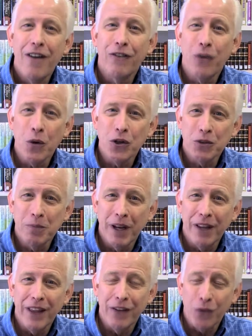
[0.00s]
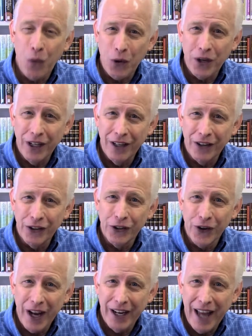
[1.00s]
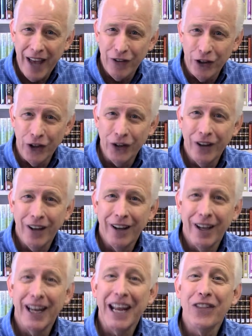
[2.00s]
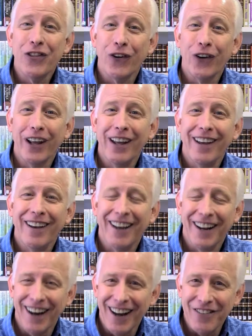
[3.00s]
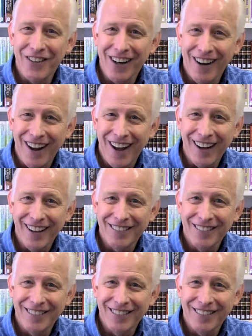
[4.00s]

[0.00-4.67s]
Fort Smith at 1400 Grand Avenue at 8:30 and 11 o'clock.